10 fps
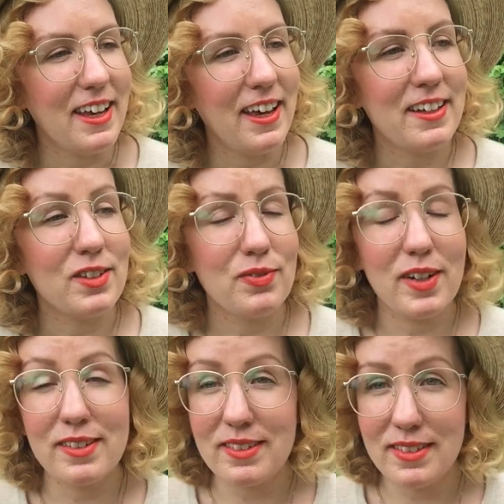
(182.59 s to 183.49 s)
And as
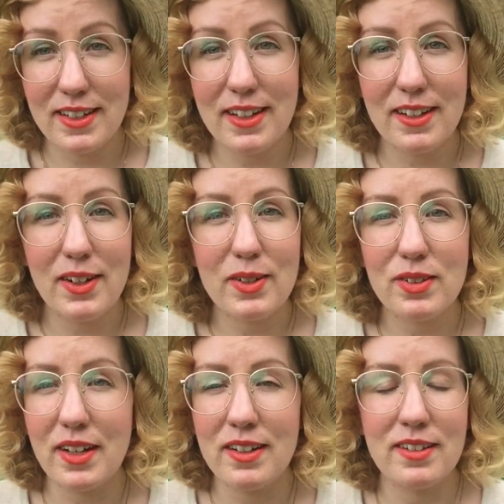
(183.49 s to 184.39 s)
far as knitting goes, I